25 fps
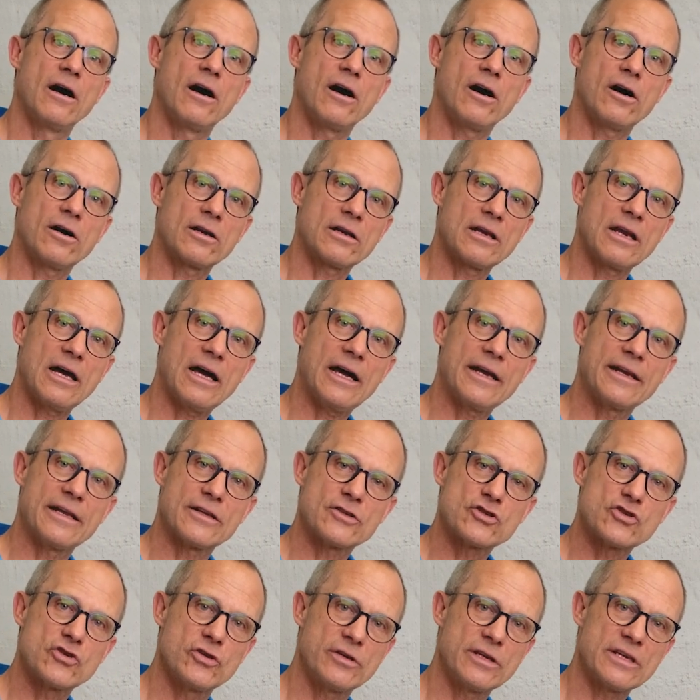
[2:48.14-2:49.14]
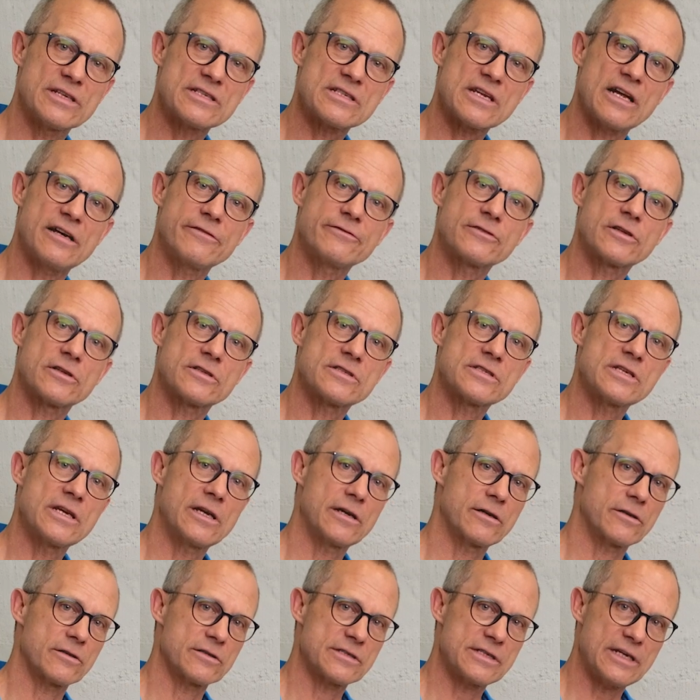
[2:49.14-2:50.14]
online at
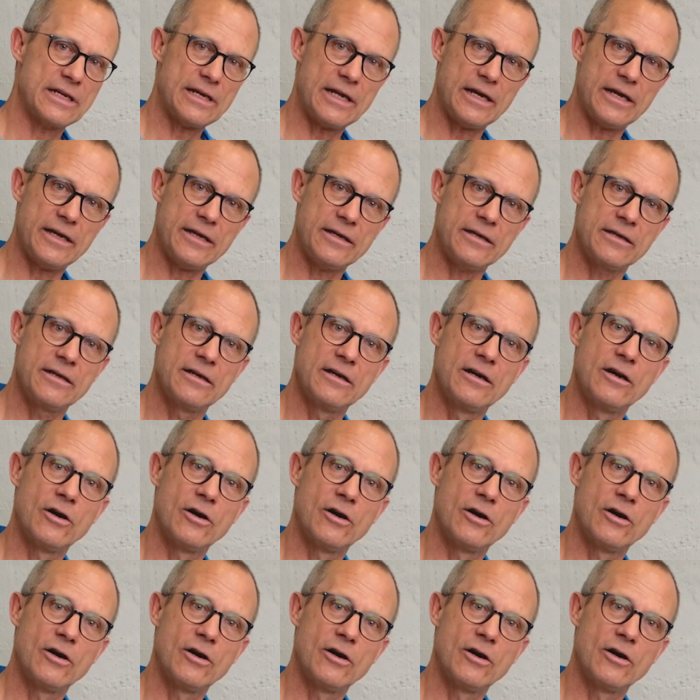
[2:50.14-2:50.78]
shootingstuff.co.za,